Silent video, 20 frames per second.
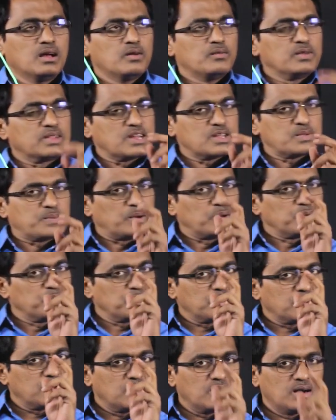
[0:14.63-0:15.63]
with respect
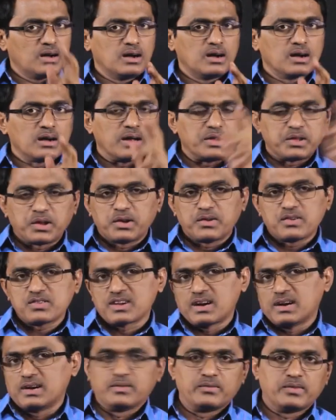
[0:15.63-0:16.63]
to
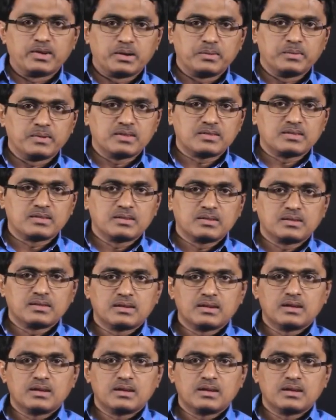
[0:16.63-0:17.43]
continuous random variables.